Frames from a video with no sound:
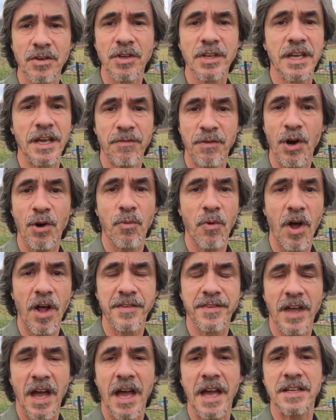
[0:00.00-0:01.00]
give it a raw
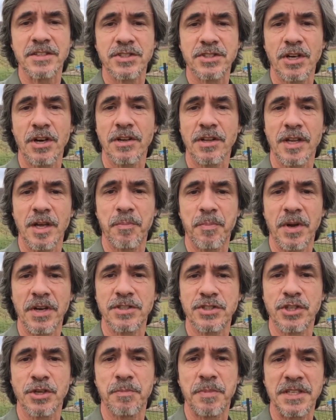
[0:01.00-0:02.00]
diet certainly, but
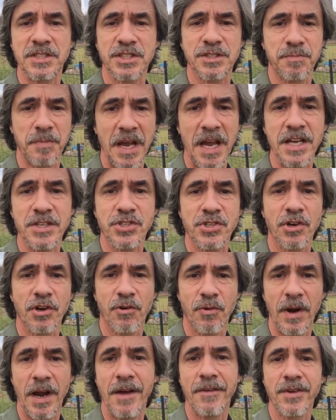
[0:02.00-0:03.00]
it should be smashed or
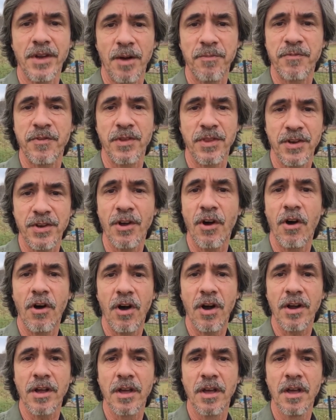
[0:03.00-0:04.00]
ground up for the
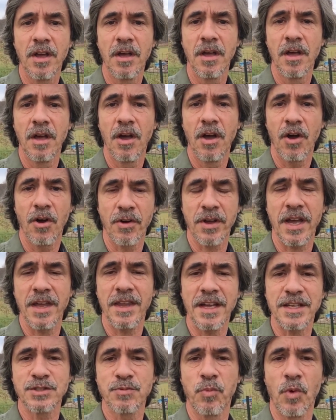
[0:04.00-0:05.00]
dog. Okay,
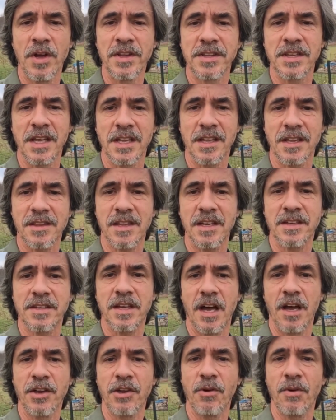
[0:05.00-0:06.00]
that's one thing that they
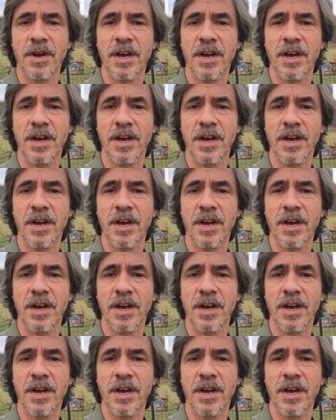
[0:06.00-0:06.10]
tell you.